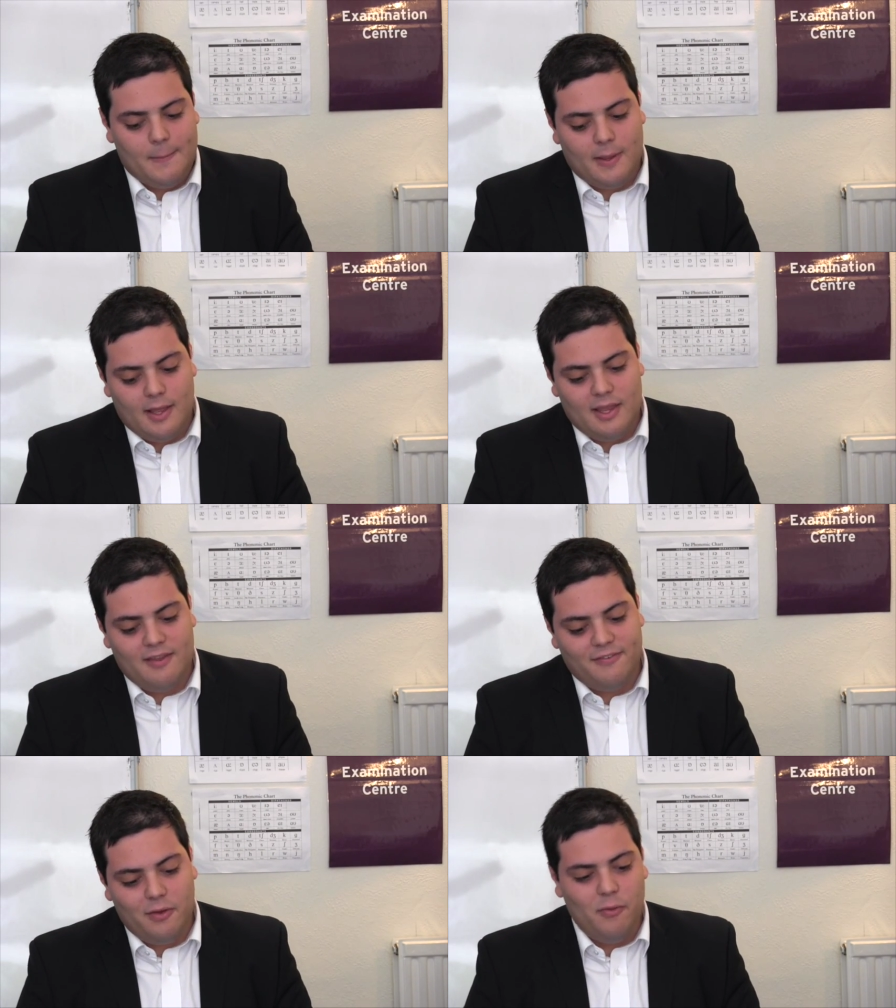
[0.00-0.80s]
But
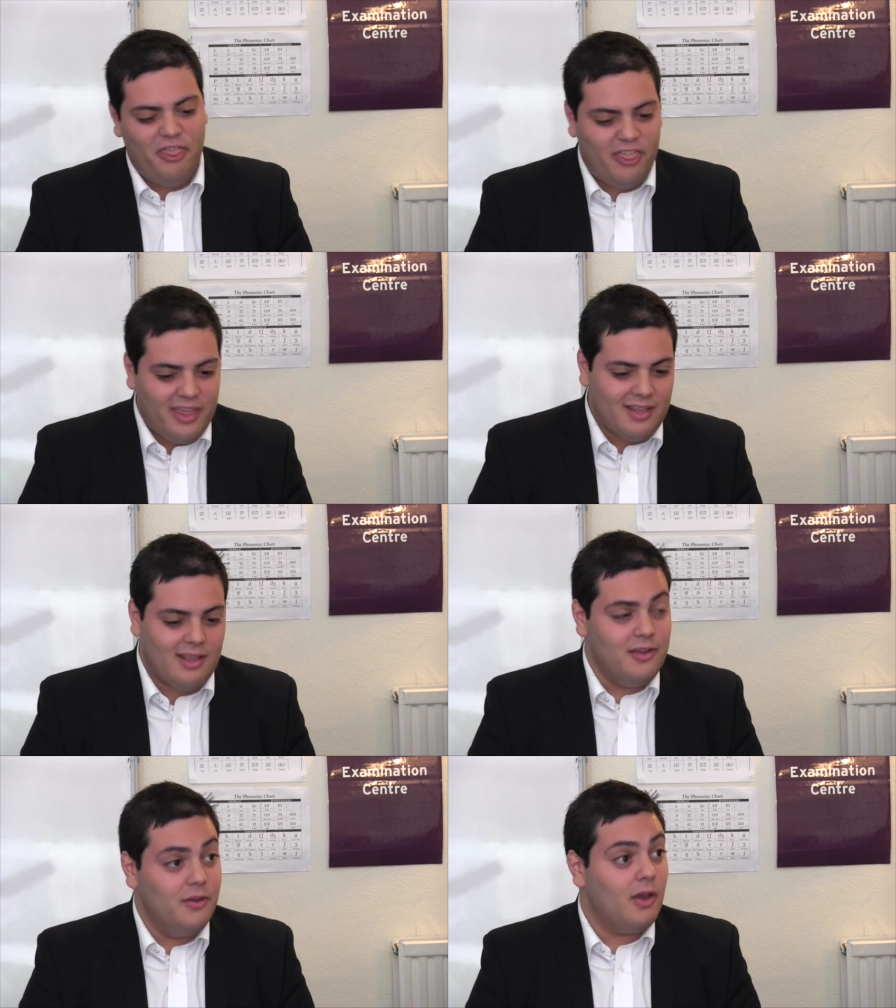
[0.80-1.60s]
if you
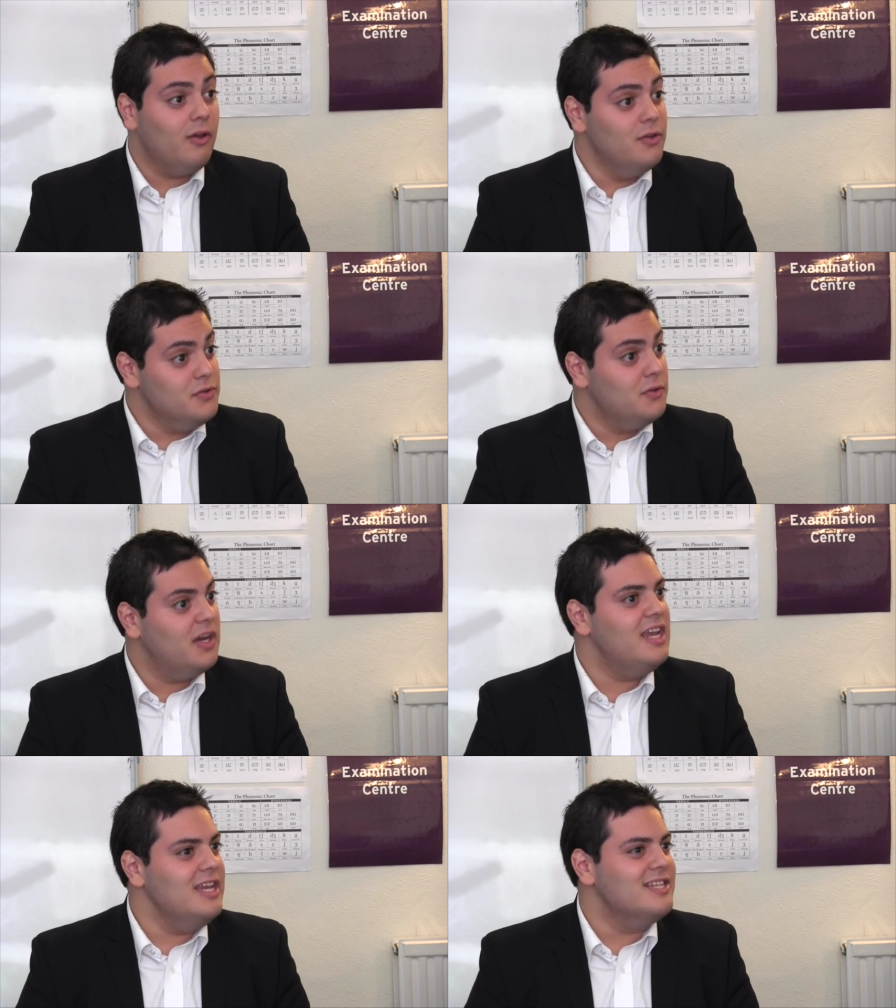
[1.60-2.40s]
think that you are going
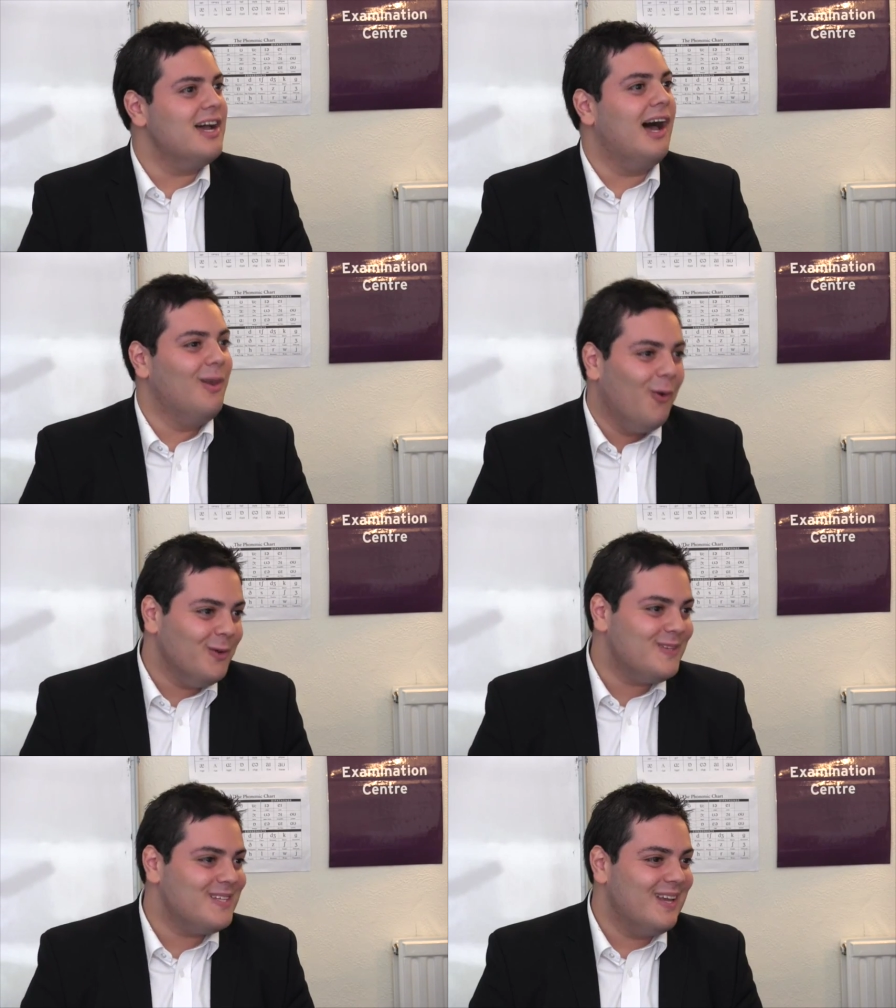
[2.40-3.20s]
to eat a
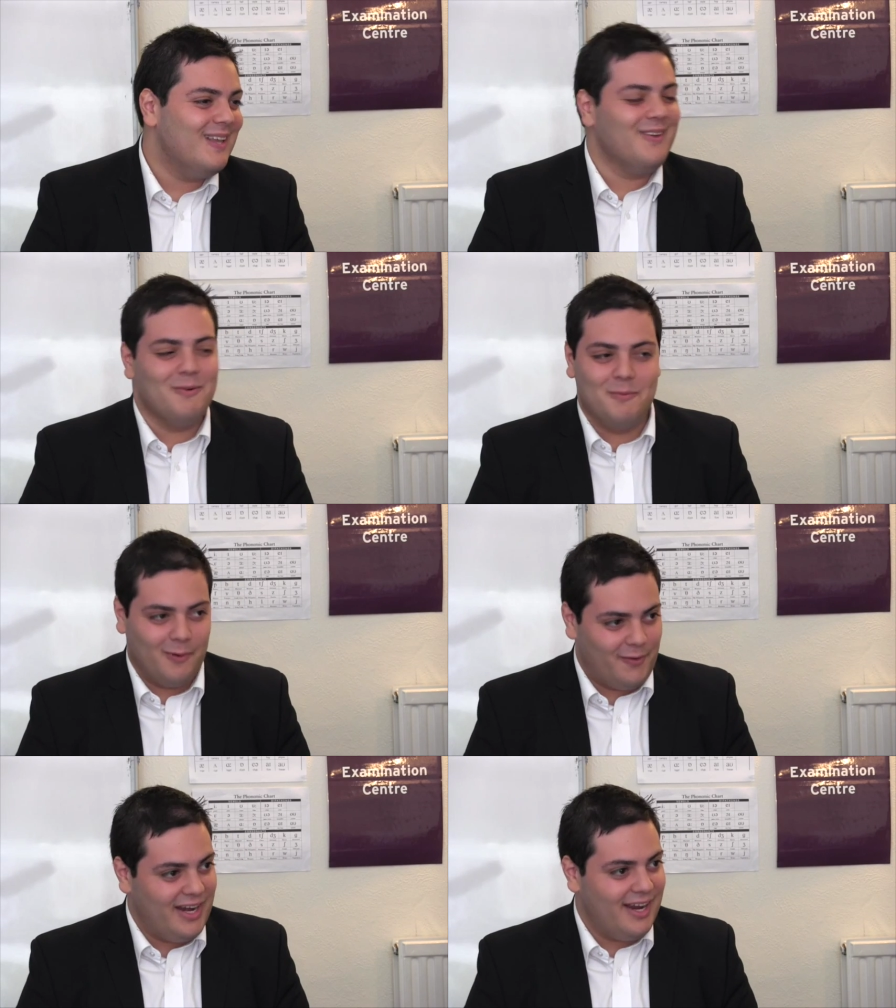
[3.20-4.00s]
lot, don't
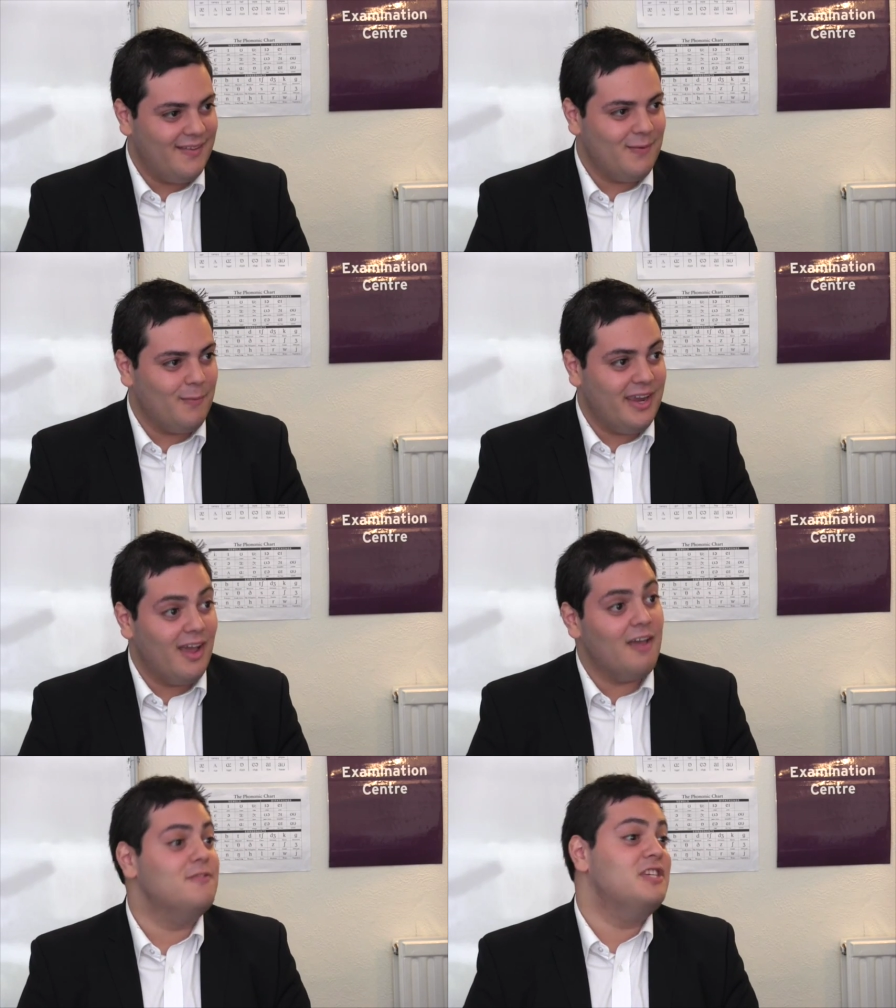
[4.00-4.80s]
worry. We
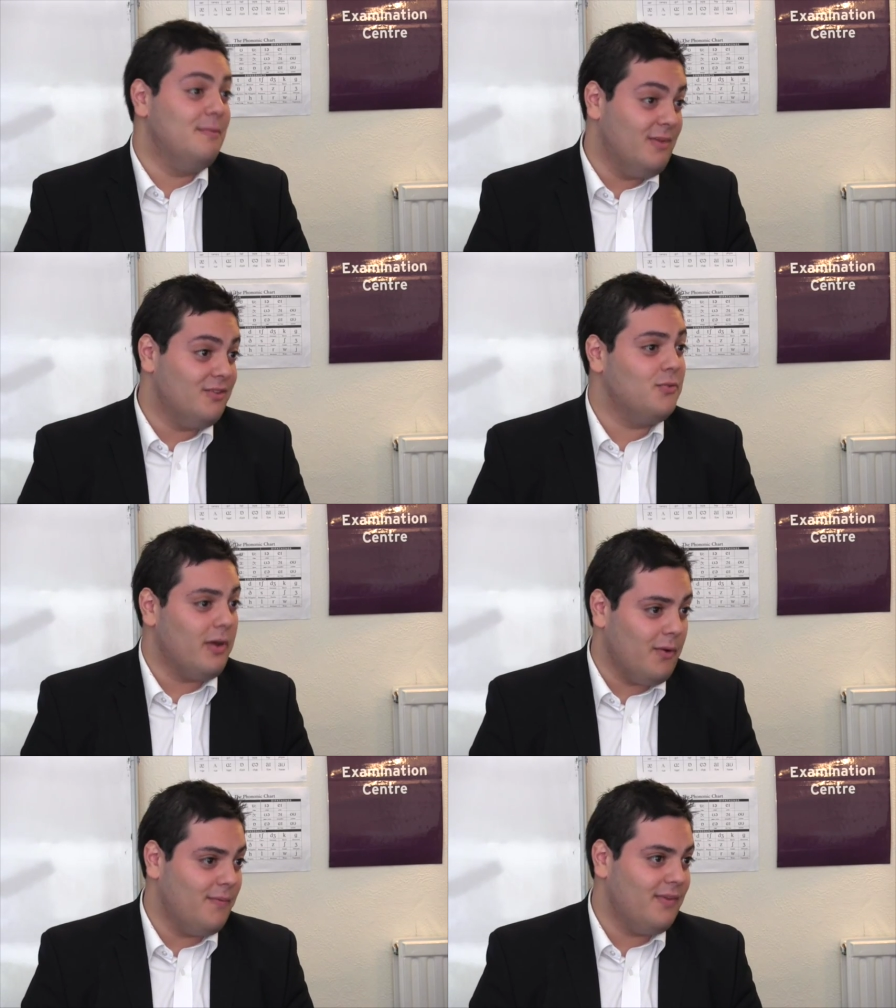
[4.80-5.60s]
have gym as
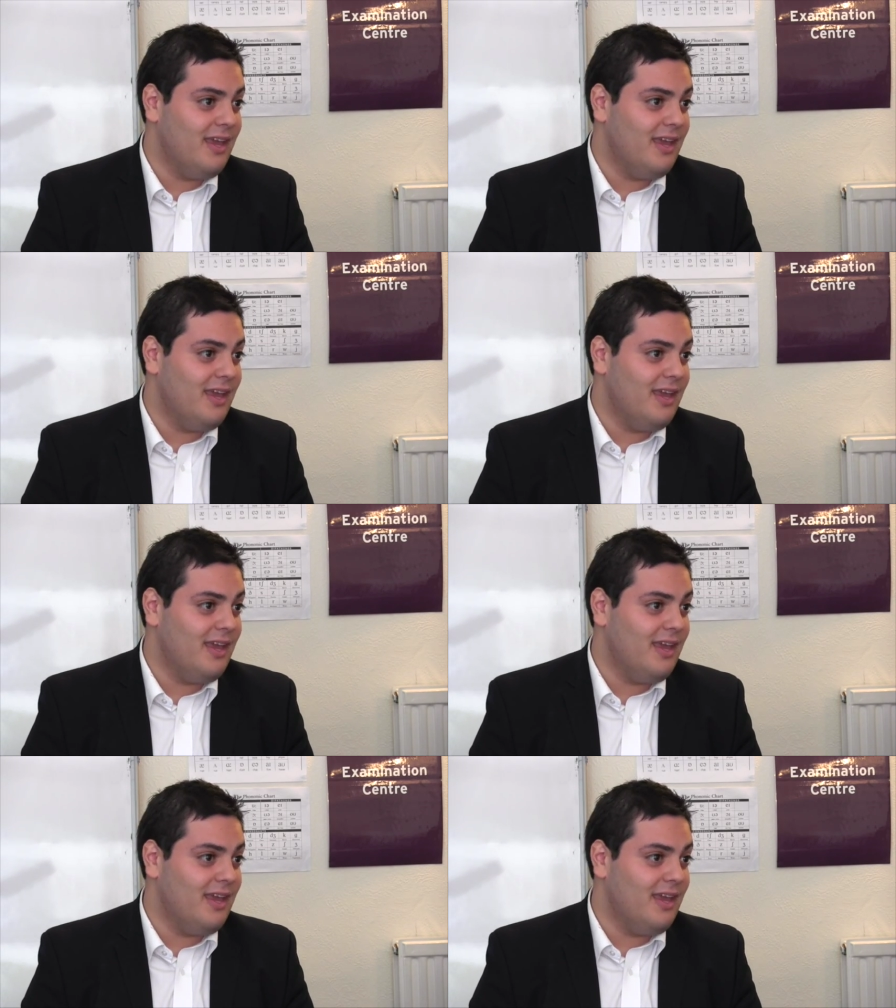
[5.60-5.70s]
well.